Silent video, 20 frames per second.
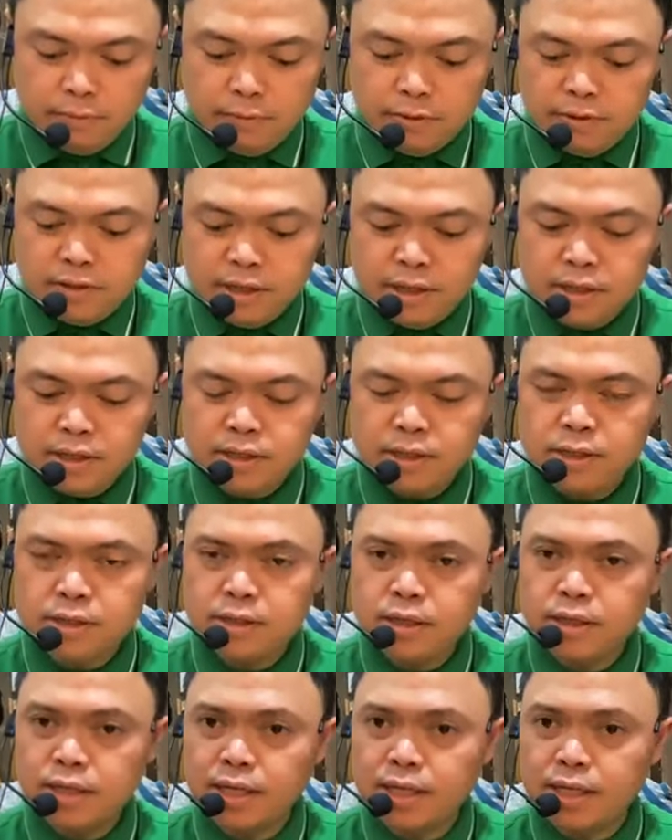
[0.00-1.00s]
for
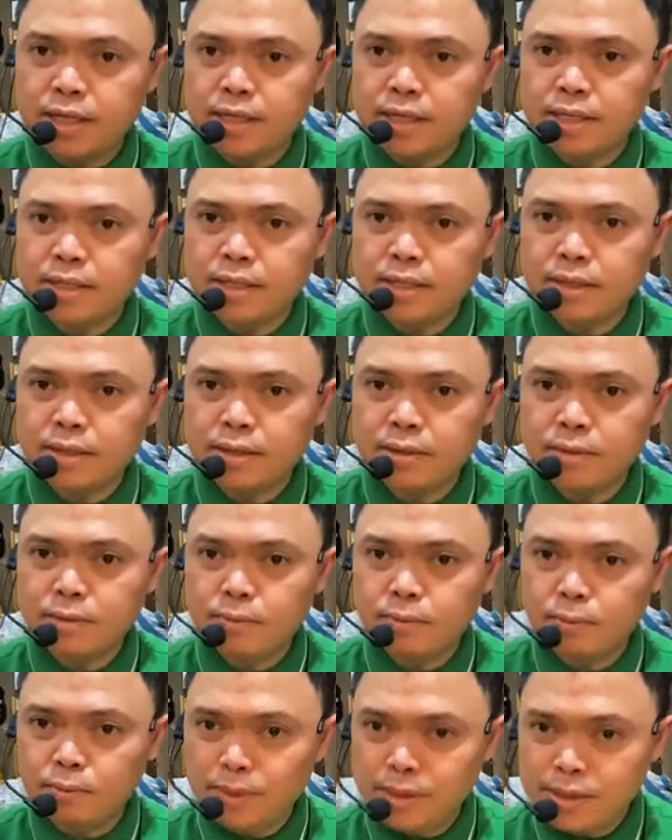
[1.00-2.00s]
Jesus is
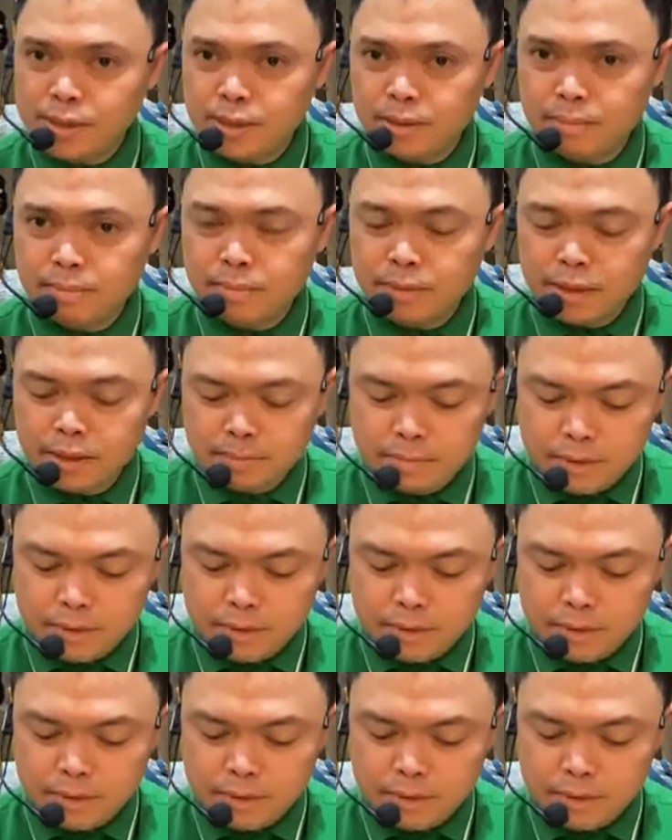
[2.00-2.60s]
wisdom